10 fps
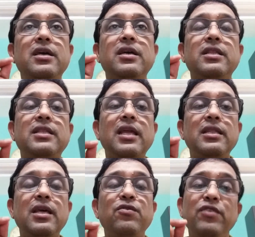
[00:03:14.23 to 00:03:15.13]

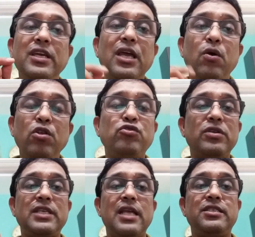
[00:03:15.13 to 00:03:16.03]
then we can
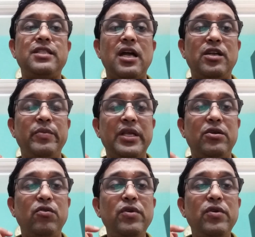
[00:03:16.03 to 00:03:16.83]
also change that method.